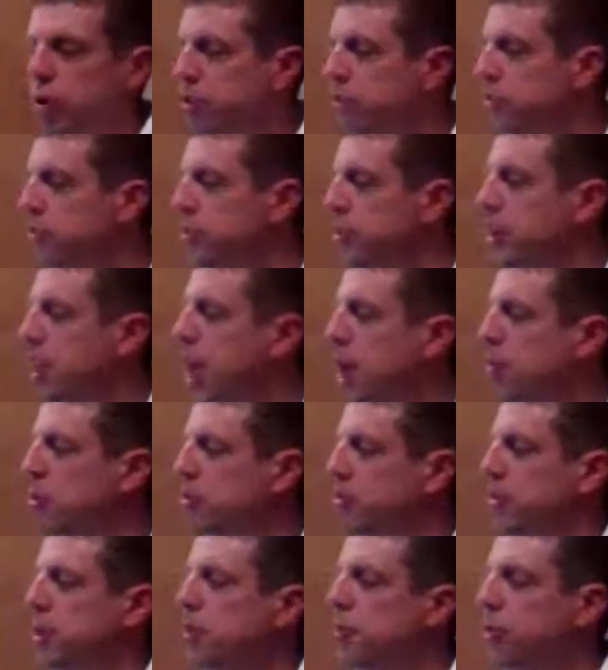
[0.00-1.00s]
bridges, and
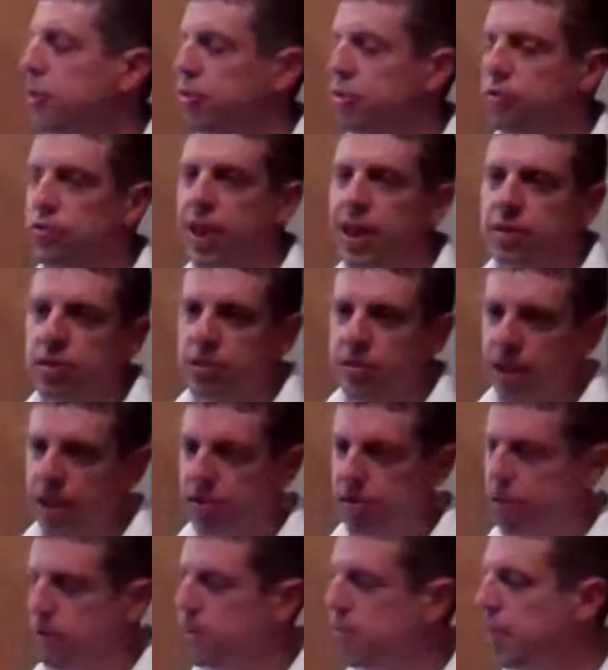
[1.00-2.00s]
cable stay bridges.
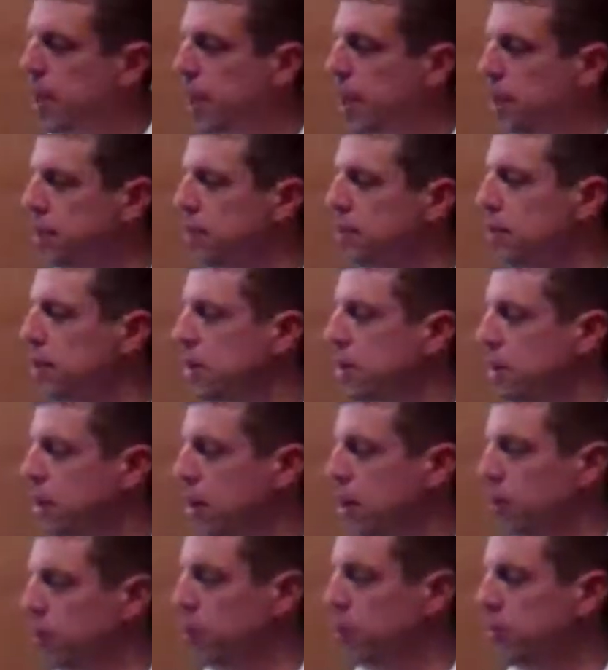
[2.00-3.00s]
That's the main
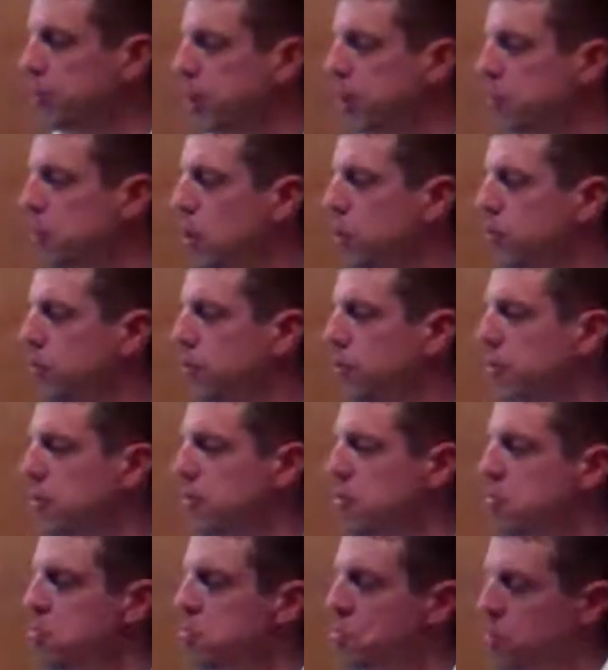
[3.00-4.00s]
grouping.
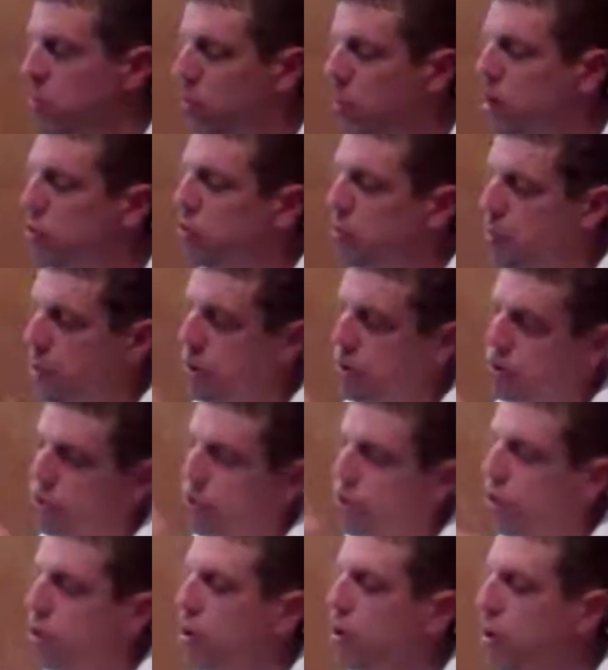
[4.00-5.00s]
Most bridges
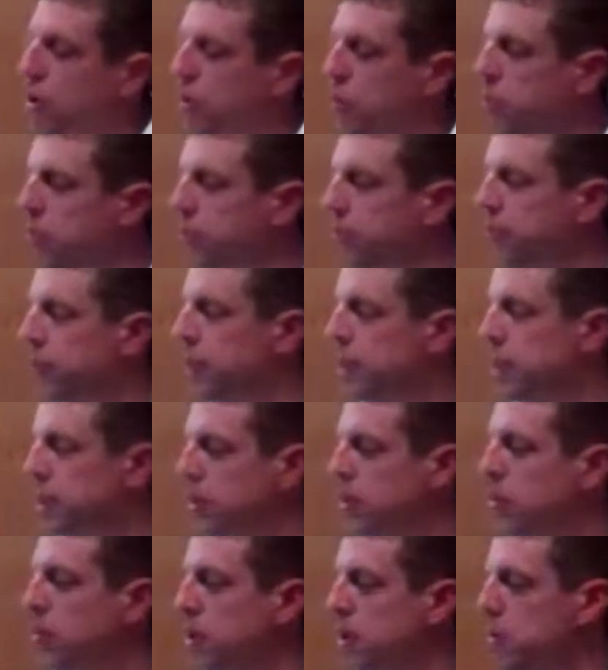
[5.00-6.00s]
would fit
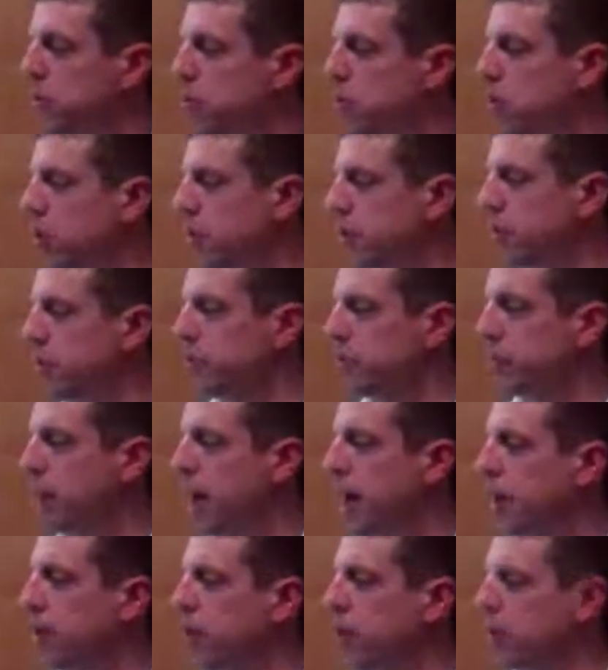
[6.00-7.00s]
in one of those
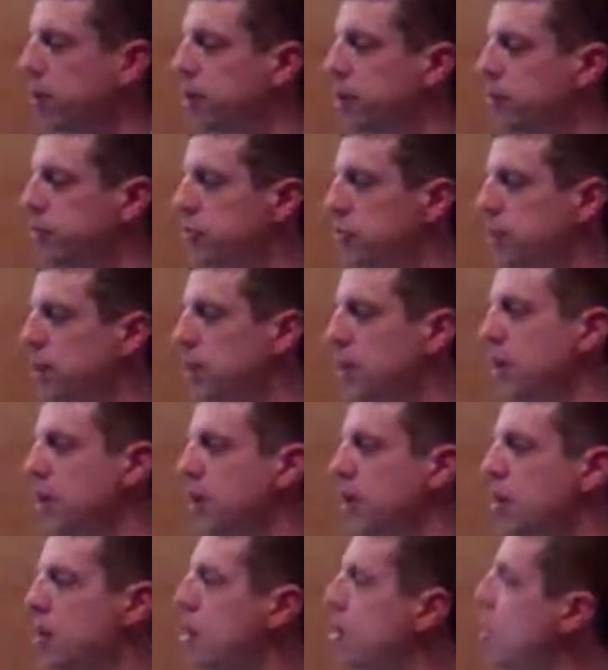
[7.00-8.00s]
categories.
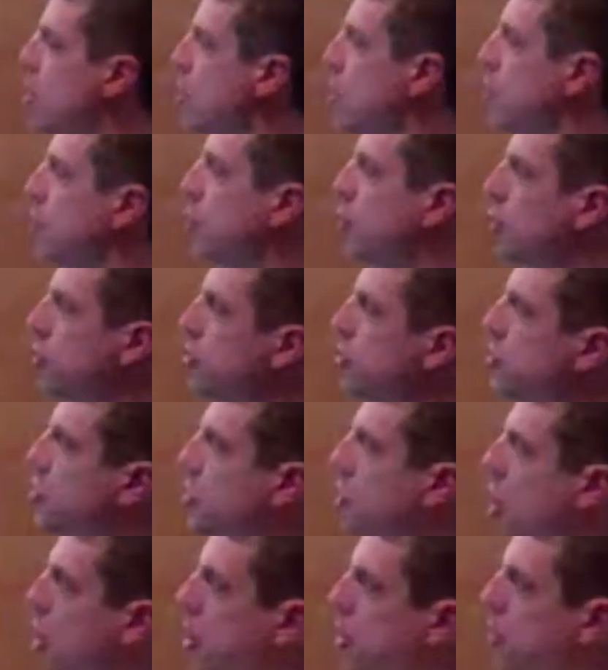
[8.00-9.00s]
First
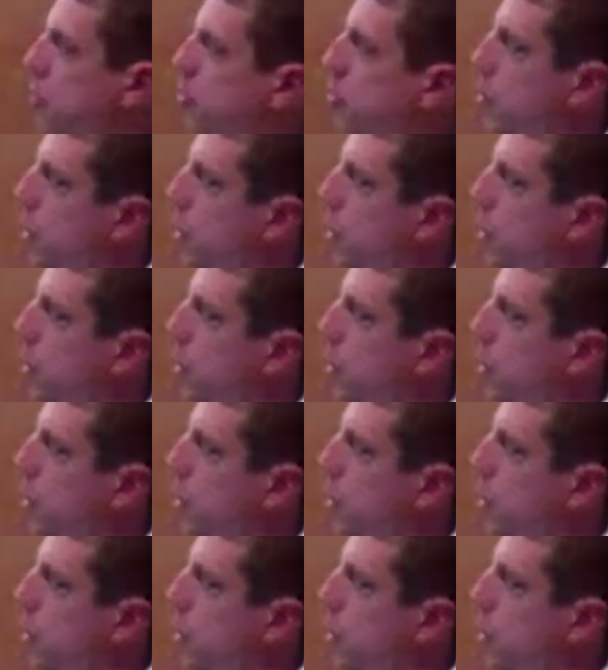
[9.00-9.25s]
is an arch